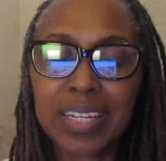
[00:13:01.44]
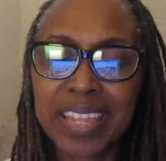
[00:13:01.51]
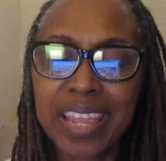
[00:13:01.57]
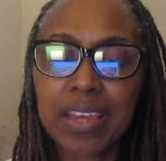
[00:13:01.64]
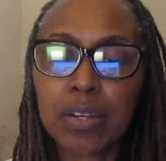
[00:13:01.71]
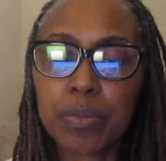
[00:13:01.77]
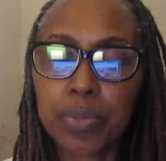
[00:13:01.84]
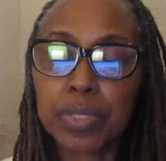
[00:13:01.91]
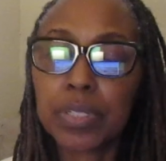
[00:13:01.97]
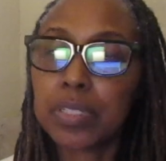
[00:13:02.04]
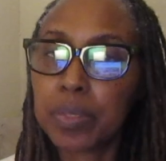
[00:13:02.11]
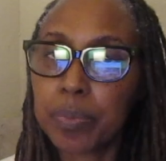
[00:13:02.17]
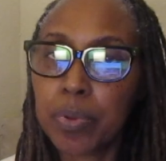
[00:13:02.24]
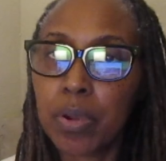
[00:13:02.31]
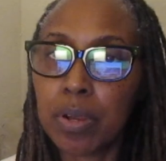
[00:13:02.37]

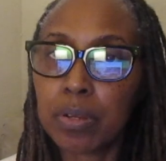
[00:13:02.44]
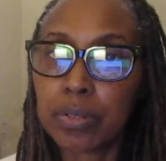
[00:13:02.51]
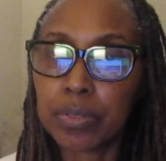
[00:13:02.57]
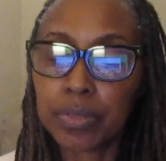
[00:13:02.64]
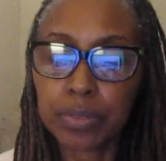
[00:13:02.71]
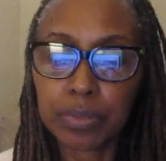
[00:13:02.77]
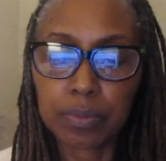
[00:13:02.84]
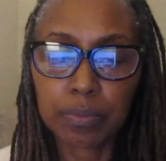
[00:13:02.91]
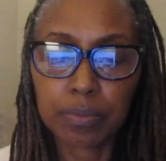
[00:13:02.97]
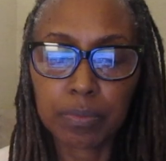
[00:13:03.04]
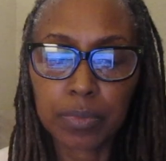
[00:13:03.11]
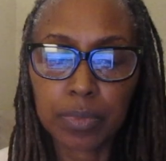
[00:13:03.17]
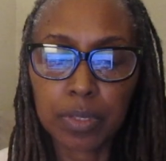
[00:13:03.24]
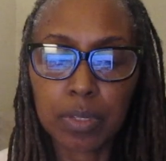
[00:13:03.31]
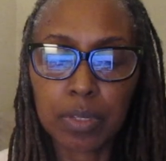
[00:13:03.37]
Accountability partners.
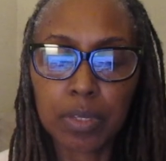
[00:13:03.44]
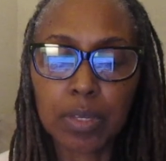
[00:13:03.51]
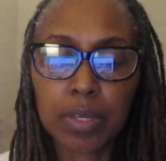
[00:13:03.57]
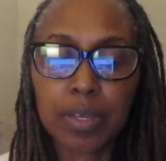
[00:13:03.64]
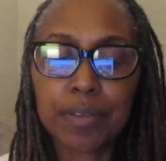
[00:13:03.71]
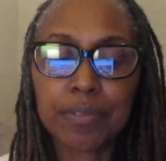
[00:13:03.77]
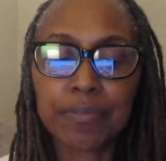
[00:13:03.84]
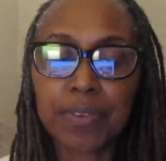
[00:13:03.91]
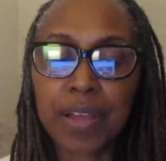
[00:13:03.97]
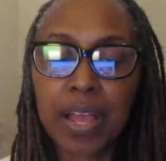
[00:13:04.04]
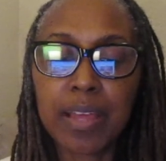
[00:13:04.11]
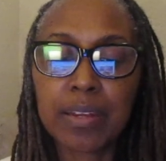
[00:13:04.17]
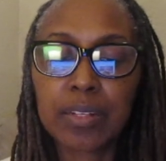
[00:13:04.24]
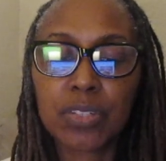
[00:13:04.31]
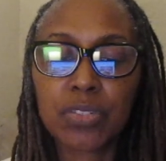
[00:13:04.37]

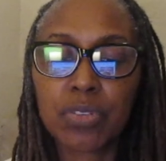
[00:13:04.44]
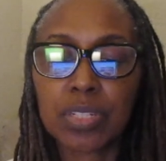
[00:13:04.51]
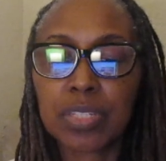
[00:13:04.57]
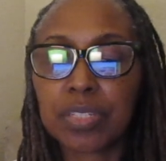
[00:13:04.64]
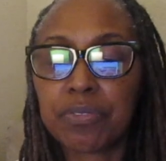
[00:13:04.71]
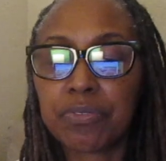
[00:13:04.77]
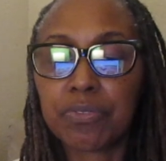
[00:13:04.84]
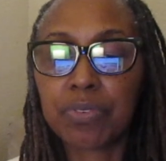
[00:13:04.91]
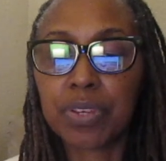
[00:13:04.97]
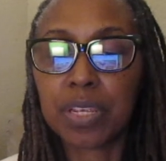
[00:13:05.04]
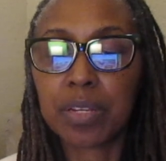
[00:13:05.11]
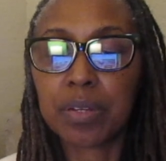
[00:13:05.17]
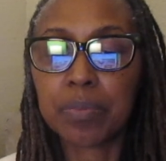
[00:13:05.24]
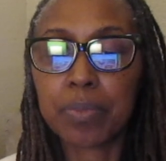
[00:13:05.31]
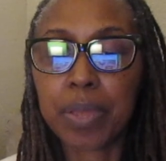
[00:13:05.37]
Find a trusted
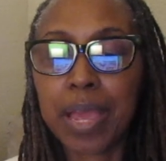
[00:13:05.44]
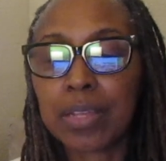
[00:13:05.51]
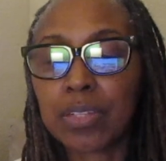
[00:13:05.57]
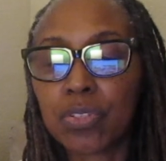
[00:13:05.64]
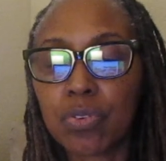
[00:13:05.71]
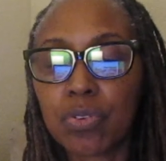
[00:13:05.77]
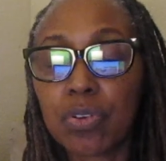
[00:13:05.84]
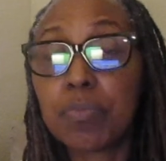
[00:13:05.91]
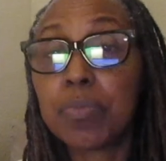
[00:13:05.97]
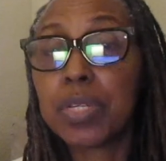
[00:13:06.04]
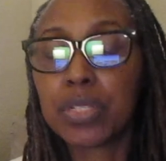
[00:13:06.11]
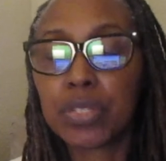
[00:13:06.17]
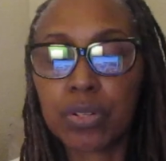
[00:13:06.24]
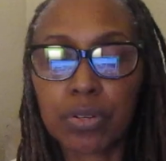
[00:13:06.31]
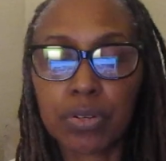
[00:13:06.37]
friend, pastor, or
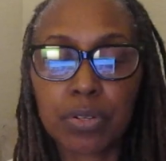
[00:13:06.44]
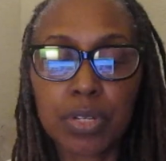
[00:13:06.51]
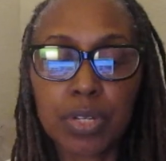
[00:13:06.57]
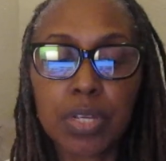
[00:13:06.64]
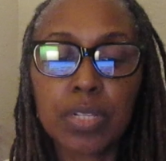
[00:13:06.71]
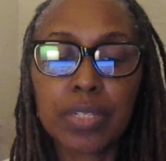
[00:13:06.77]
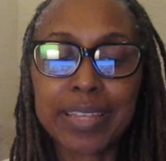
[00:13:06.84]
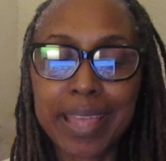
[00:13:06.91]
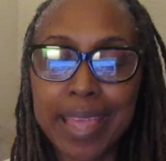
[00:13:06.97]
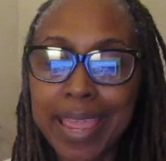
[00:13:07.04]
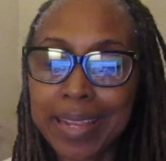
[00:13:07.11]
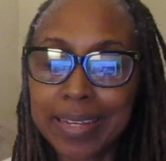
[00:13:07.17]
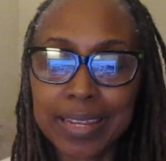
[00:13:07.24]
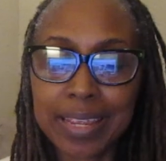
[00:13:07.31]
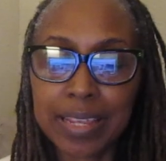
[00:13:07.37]
mentor to
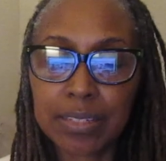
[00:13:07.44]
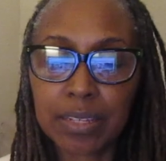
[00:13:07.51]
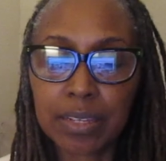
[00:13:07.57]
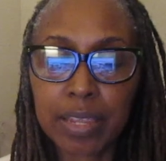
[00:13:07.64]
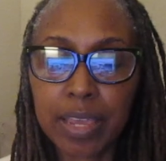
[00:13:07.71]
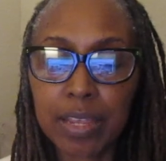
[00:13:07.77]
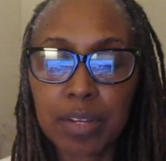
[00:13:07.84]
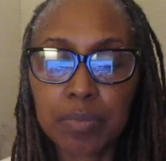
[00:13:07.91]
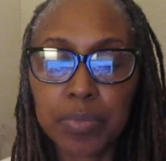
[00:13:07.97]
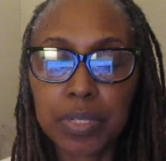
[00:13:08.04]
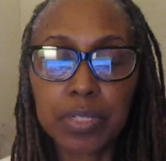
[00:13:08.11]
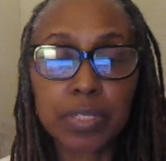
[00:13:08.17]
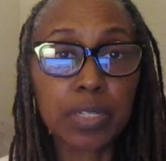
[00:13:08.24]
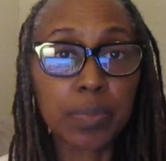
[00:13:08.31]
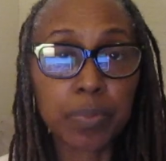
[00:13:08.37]
act as
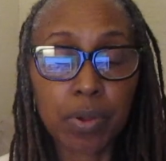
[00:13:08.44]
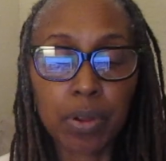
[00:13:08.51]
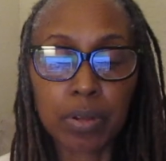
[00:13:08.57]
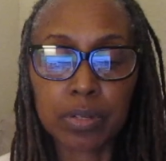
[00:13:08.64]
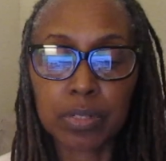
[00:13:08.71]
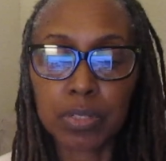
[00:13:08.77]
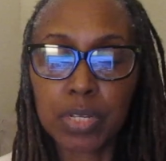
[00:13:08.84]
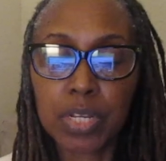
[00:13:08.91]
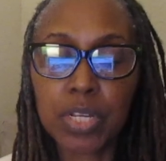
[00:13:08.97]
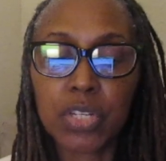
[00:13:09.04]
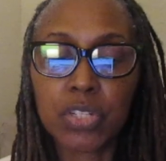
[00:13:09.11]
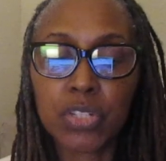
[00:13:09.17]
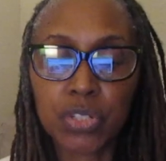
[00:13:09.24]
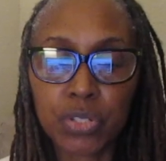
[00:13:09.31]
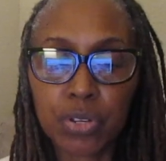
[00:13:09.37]
accountability partner,
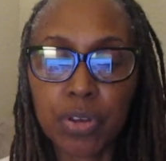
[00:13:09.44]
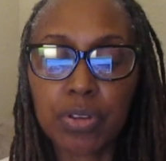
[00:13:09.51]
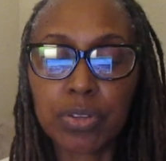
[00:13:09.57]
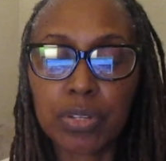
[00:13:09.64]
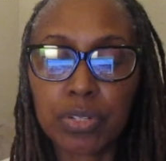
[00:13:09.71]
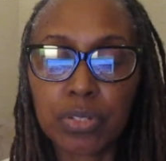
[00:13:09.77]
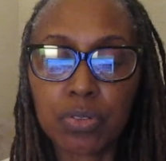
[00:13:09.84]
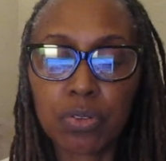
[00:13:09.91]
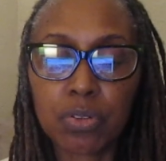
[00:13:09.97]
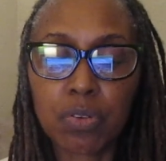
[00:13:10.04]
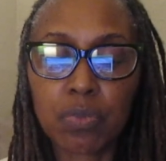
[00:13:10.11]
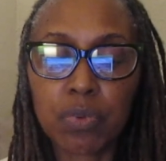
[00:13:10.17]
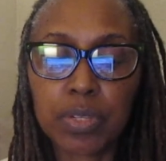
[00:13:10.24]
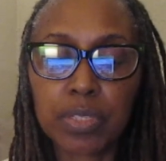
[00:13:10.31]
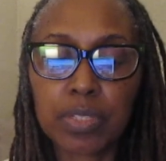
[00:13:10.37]
sharing your
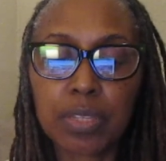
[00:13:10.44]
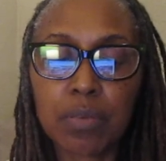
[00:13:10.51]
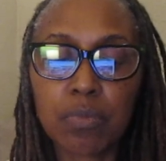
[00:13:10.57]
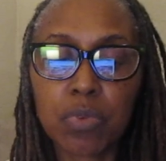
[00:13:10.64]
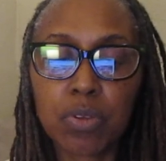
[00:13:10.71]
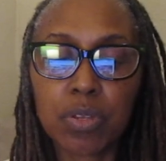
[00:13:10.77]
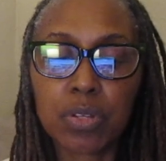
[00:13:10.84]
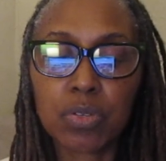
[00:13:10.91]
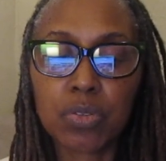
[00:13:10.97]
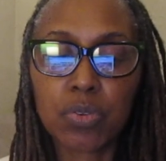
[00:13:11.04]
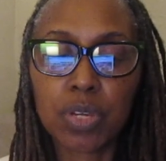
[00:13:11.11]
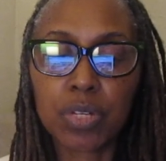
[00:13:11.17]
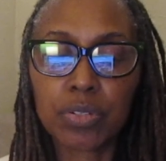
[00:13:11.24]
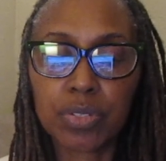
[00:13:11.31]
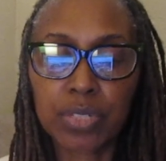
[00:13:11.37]
struggle with someone
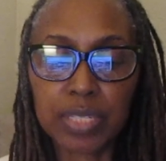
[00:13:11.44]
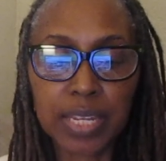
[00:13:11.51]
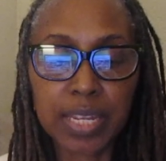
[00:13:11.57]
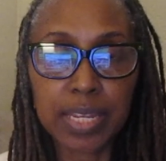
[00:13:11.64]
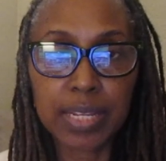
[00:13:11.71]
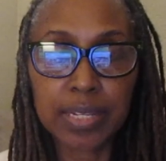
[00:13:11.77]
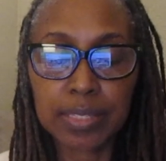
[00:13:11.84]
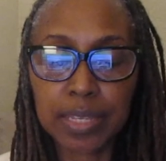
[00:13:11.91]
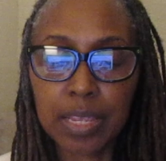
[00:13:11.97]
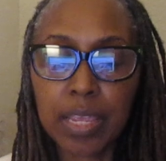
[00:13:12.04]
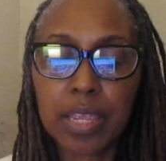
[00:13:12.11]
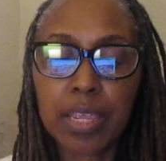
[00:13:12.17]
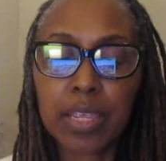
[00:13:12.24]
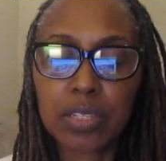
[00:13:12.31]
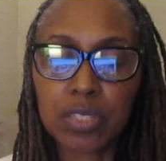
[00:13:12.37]
who understands
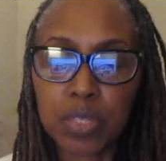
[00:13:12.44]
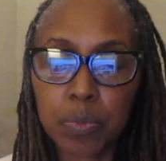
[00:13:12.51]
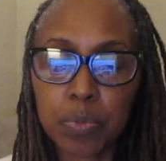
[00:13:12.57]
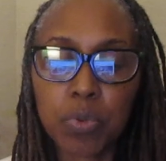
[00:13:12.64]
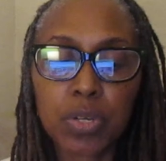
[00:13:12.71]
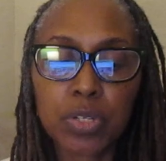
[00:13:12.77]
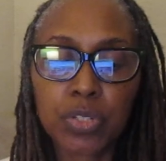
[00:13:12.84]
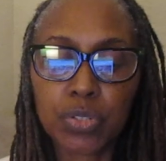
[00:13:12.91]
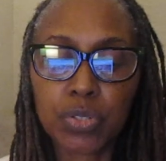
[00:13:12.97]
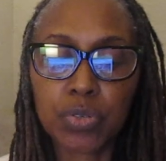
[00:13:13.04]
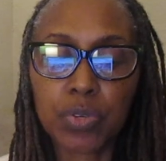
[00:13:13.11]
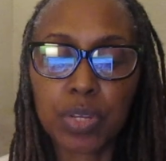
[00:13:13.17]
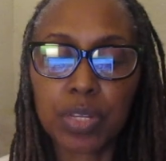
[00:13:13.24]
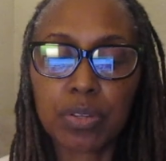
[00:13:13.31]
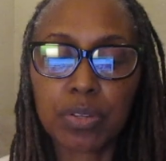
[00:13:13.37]
and supports
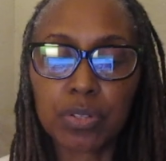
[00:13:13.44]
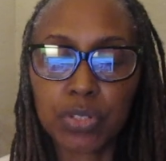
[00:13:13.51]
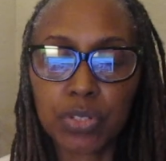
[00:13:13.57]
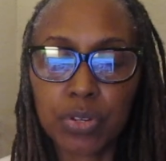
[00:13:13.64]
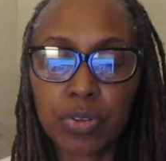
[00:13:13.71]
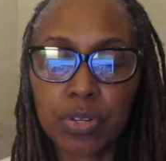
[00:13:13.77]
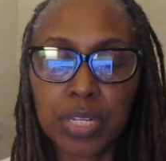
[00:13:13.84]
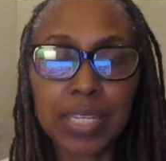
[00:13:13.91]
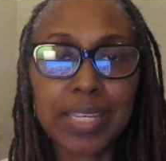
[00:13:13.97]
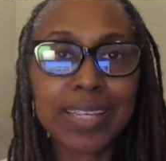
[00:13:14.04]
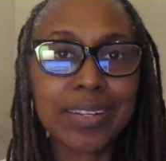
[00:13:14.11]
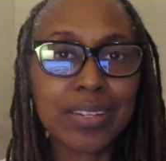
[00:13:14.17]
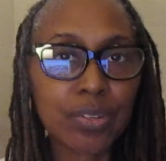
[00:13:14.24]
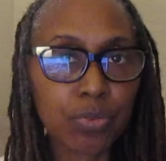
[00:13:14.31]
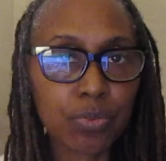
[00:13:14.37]
you in your journey
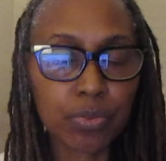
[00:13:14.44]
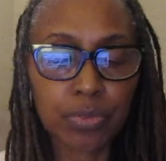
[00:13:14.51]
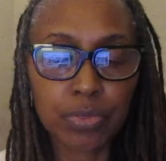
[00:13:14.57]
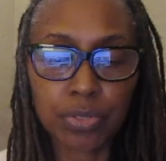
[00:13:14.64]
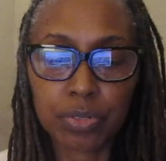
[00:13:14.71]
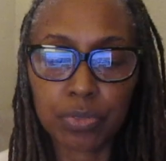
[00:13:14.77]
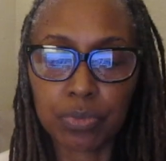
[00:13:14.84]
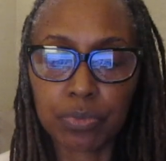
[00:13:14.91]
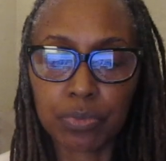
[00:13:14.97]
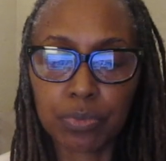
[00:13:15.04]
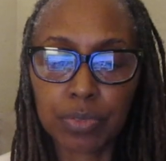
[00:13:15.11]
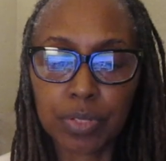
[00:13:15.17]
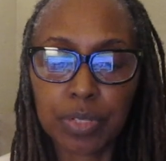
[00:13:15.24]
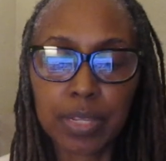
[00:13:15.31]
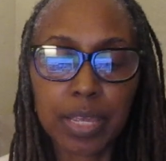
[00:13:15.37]
and crucial
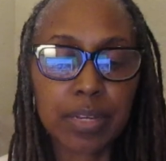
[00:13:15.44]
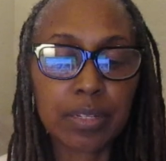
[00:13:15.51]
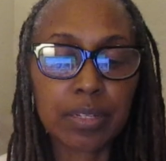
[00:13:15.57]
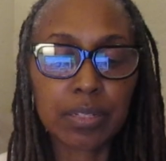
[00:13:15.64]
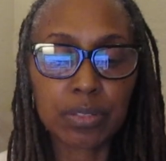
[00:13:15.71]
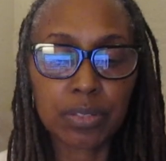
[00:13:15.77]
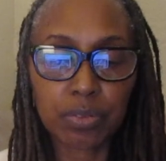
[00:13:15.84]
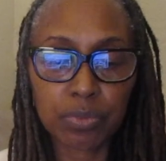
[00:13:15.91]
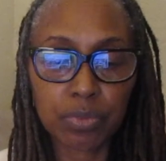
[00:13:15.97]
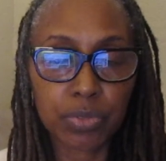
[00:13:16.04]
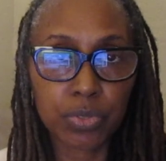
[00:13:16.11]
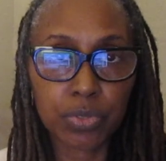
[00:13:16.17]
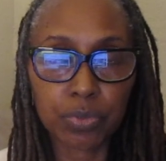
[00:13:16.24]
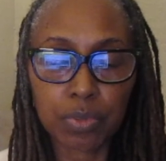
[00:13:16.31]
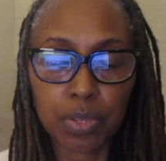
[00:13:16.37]
that it is
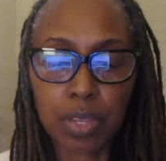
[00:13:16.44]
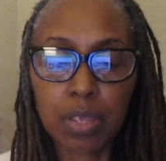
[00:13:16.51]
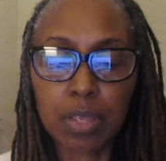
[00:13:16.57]
crucial.